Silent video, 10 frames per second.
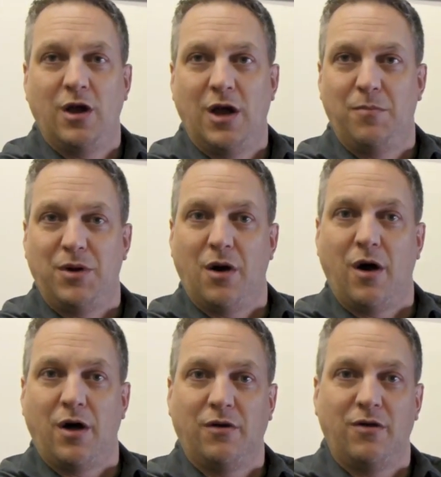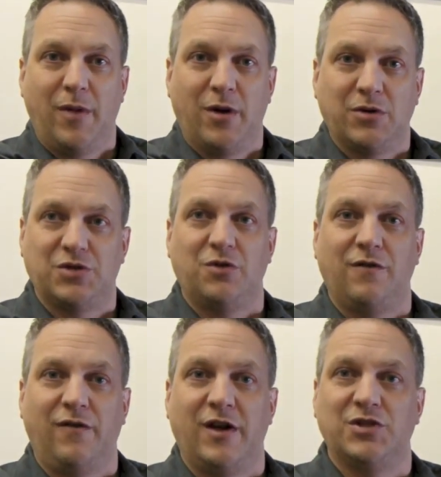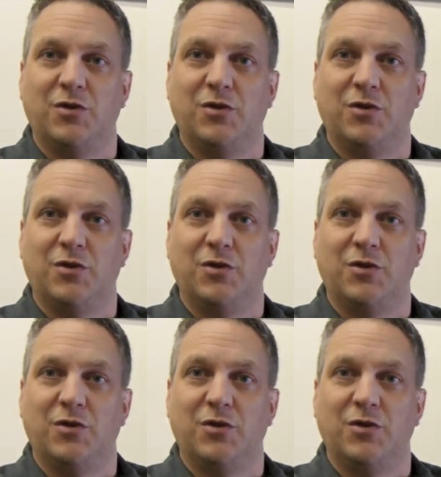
and beyond the power steering fan,